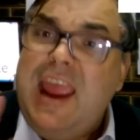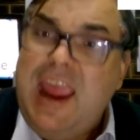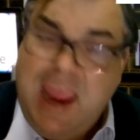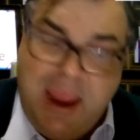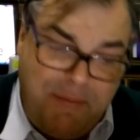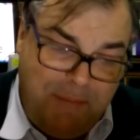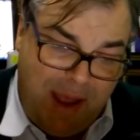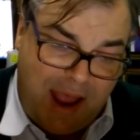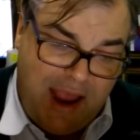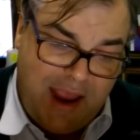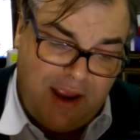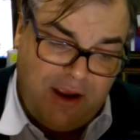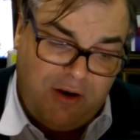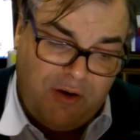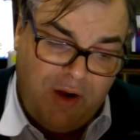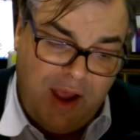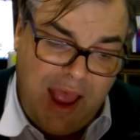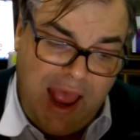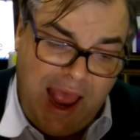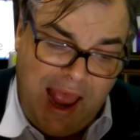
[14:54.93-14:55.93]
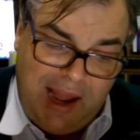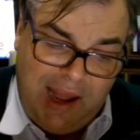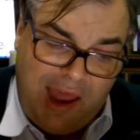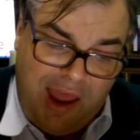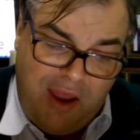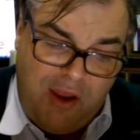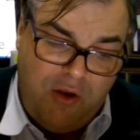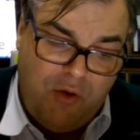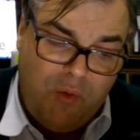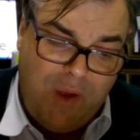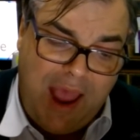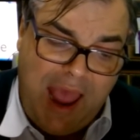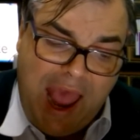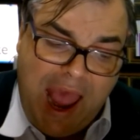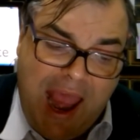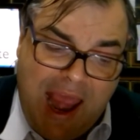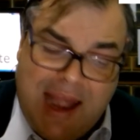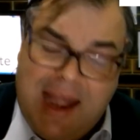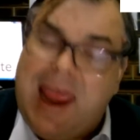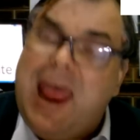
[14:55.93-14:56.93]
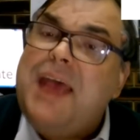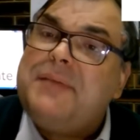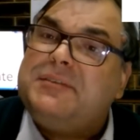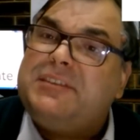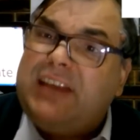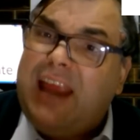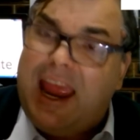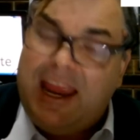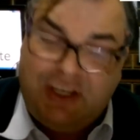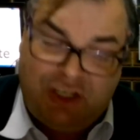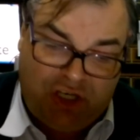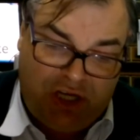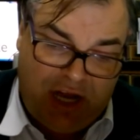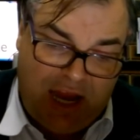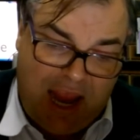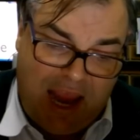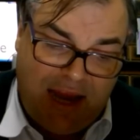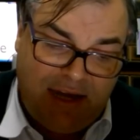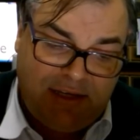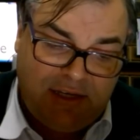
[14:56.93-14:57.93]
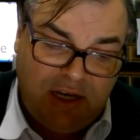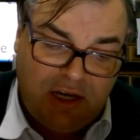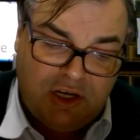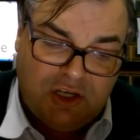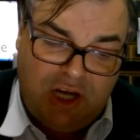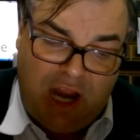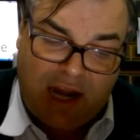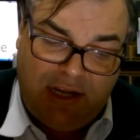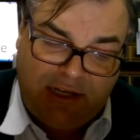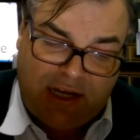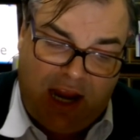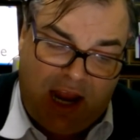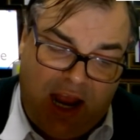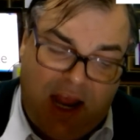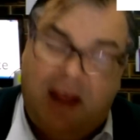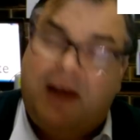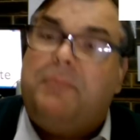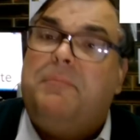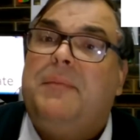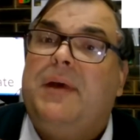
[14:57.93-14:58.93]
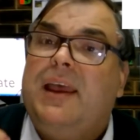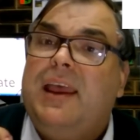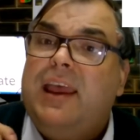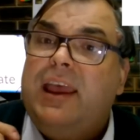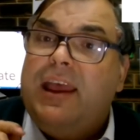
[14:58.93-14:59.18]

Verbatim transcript: email hello at abstantiate.com.